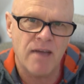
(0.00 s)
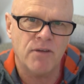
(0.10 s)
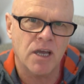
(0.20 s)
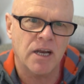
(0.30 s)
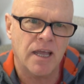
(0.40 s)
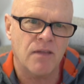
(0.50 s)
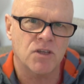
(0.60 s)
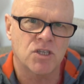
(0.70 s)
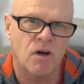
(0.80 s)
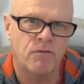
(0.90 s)
ever going to
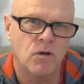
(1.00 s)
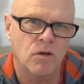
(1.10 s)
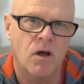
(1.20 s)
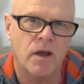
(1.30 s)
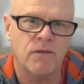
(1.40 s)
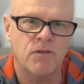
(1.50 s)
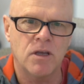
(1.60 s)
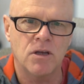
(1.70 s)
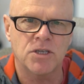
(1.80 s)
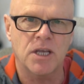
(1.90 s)
get the soft look like if
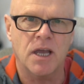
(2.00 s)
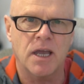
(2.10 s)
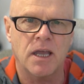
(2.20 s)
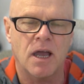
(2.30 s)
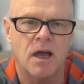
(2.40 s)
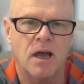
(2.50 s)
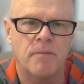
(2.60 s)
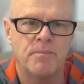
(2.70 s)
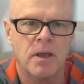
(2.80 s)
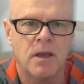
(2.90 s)
you're using a,
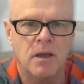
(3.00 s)
uh,